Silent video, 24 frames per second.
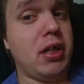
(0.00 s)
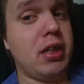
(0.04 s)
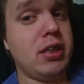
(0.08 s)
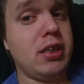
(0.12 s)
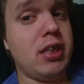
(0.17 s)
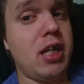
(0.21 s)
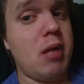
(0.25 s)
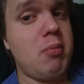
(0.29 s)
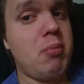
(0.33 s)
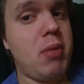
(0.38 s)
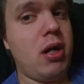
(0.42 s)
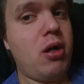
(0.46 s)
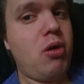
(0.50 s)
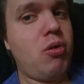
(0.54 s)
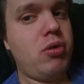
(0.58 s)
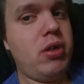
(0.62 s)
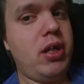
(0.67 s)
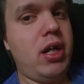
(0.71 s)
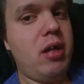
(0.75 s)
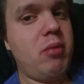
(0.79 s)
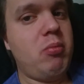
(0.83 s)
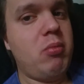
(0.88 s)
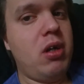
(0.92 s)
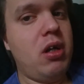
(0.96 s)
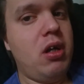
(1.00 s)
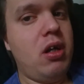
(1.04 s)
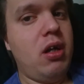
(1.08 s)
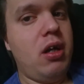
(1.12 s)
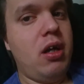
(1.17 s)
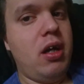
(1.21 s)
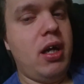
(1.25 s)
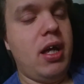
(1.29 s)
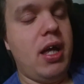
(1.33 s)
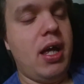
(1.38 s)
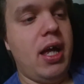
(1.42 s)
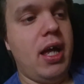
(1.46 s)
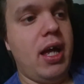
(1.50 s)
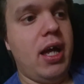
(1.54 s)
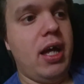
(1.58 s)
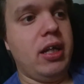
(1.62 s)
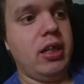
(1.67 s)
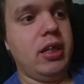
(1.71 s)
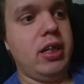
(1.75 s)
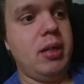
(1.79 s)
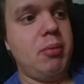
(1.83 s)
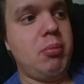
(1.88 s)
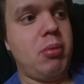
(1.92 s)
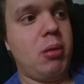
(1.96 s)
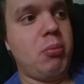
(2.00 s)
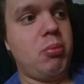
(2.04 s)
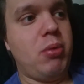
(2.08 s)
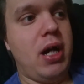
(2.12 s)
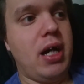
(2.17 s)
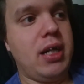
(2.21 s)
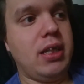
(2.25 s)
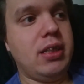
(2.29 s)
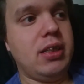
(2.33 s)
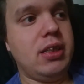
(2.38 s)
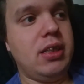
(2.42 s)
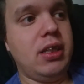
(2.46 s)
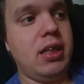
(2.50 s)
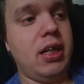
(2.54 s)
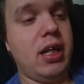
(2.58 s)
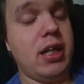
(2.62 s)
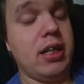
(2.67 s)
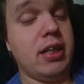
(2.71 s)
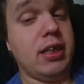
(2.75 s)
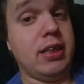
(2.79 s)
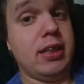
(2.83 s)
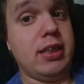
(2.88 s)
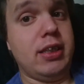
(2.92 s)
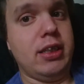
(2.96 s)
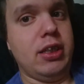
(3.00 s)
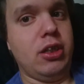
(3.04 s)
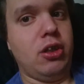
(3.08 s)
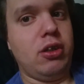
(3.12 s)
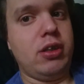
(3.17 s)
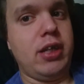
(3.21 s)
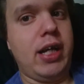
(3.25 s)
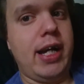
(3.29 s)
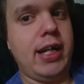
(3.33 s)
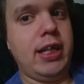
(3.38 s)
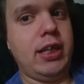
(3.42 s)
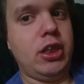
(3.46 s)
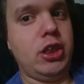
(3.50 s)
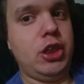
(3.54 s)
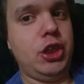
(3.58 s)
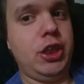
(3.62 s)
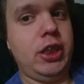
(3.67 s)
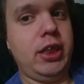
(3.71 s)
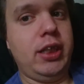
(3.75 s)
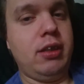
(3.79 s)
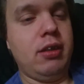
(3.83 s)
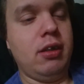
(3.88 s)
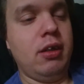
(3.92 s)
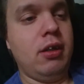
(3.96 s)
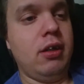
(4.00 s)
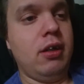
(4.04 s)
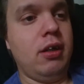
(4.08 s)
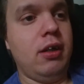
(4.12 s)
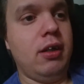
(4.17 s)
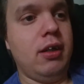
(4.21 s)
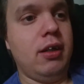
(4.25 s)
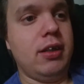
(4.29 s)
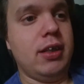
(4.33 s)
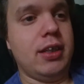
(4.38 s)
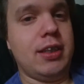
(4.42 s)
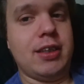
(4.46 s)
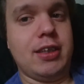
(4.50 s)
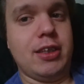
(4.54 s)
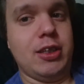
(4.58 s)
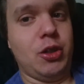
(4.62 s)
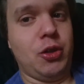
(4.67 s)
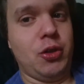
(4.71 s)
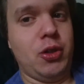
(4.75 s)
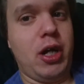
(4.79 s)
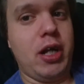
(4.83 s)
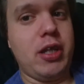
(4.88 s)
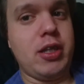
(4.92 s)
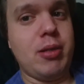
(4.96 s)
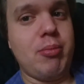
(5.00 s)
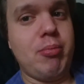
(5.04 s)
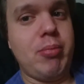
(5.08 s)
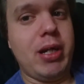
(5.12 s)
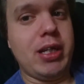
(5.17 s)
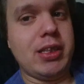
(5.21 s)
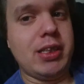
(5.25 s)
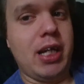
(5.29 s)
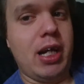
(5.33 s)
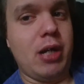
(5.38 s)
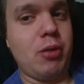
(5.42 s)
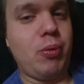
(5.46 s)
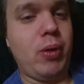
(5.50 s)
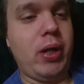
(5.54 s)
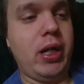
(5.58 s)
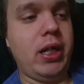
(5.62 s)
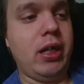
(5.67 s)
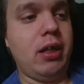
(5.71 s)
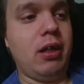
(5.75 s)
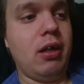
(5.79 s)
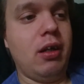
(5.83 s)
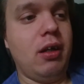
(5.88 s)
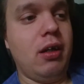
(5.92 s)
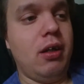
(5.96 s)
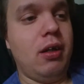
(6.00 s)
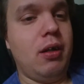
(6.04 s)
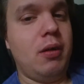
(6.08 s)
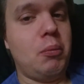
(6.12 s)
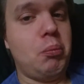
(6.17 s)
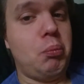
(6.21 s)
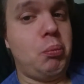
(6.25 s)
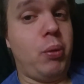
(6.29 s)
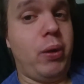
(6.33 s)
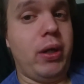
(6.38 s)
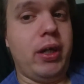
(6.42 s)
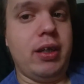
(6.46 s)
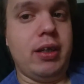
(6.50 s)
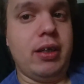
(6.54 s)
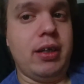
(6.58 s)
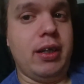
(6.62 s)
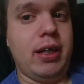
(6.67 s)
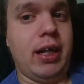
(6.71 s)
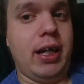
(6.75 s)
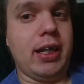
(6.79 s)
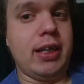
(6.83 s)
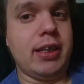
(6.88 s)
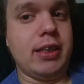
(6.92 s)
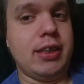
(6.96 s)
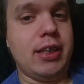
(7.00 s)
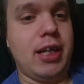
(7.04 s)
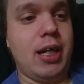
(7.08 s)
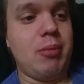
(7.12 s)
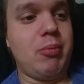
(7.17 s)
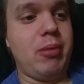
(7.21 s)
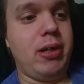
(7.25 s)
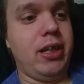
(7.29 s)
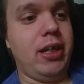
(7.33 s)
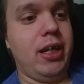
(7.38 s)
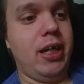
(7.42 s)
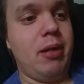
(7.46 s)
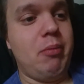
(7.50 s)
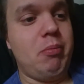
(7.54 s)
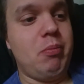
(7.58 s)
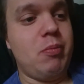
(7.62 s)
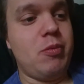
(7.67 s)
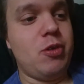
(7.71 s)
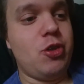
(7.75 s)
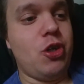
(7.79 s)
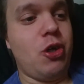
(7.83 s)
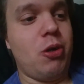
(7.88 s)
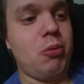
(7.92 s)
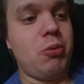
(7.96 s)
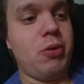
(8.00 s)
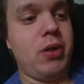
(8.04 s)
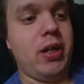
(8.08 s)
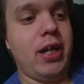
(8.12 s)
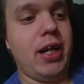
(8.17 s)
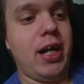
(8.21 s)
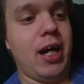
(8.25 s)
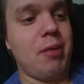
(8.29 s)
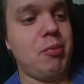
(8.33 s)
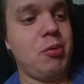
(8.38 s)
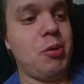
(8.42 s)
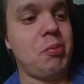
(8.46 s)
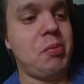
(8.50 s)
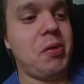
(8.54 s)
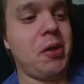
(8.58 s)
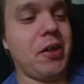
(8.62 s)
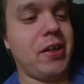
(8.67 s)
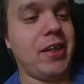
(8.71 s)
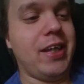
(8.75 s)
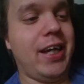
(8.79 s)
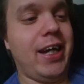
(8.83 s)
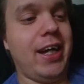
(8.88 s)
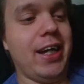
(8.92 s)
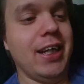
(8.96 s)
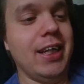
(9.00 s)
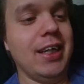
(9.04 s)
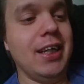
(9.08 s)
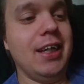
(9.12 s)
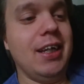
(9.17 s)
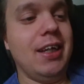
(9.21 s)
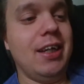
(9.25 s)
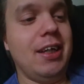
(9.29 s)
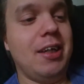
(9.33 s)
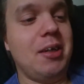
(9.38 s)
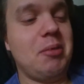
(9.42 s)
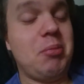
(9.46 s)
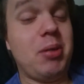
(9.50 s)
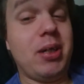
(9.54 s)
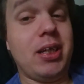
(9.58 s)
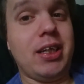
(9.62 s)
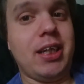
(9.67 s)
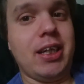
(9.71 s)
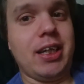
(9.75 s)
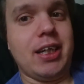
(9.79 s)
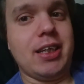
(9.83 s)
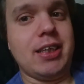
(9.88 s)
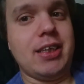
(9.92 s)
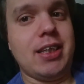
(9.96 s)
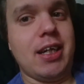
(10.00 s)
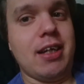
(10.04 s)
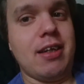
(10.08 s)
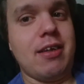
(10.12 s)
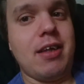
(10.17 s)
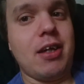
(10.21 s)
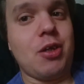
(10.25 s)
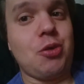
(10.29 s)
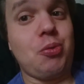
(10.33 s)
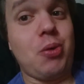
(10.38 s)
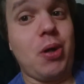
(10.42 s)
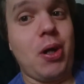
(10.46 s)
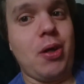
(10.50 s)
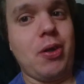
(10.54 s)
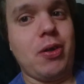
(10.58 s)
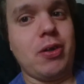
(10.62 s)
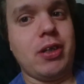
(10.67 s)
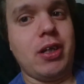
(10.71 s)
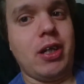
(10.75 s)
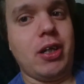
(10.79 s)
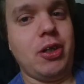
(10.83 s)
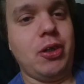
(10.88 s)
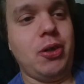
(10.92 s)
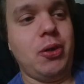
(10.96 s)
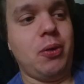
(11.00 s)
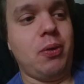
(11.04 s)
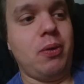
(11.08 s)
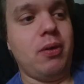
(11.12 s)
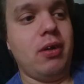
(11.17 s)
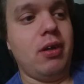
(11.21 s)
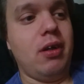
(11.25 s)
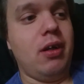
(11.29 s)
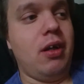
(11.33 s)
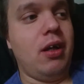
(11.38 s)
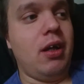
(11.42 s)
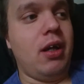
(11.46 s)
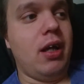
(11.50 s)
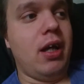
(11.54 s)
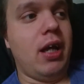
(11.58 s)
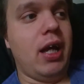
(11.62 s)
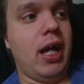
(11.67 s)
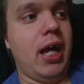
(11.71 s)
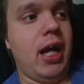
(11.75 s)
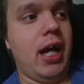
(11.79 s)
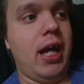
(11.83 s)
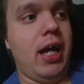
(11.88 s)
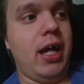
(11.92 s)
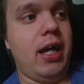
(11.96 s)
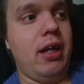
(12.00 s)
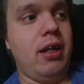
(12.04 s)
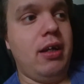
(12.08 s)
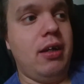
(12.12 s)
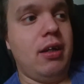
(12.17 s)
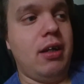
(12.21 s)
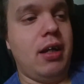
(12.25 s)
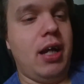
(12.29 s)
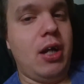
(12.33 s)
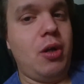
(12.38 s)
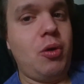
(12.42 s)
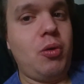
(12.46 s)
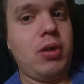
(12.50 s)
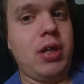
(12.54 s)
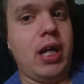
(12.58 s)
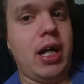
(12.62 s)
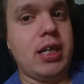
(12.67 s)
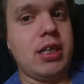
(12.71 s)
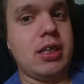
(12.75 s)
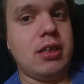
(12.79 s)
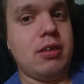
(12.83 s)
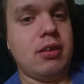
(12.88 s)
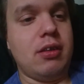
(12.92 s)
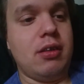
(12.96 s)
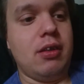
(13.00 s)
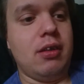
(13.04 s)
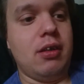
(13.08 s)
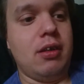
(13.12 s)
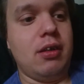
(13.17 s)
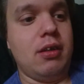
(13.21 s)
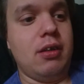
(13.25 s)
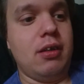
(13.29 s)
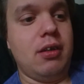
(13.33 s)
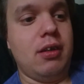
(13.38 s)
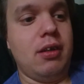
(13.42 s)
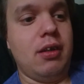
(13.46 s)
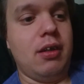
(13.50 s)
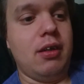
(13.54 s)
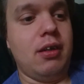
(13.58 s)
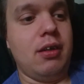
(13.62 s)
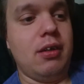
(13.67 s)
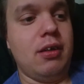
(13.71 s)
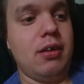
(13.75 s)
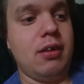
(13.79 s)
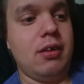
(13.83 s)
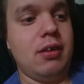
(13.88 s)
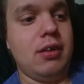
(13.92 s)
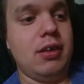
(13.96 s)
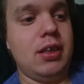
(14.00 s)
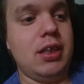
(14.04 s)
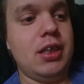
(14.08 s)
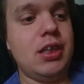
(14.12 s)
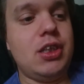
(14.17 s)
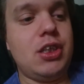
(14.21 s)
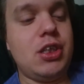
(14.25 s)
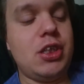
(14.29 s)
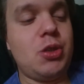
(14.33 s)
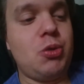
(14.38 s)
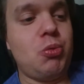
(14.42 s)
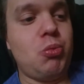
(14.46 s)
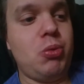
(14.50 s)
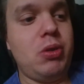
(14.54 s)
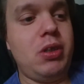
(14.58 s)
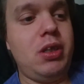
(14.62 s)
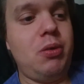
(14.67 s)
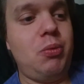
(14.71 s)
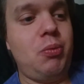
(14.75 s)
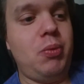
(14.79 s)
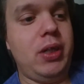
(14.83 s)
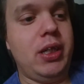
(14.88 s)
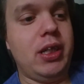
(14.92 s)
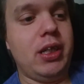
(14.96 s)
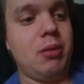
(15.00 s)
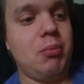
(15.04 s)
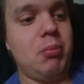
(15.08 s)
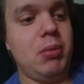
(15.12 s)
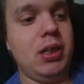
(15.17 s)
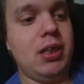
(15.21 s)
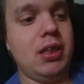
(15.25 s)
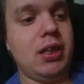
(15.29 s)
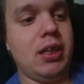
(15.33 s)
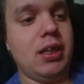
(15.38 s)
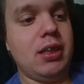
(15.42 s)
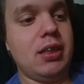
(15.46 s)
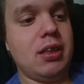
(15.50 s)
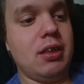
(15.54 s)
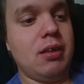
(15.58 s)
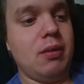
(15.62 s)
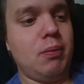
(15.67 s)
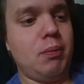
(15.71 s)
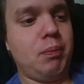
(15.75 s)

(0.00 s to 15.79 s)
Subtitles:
how to sign my own name and keep on practicing, and it's still kind of shit. It's still not the best handwriting, but I can sign my name, so I'm quite happy about that. But like I said, that's what I learned how to do. And I don't class. It's just really weird because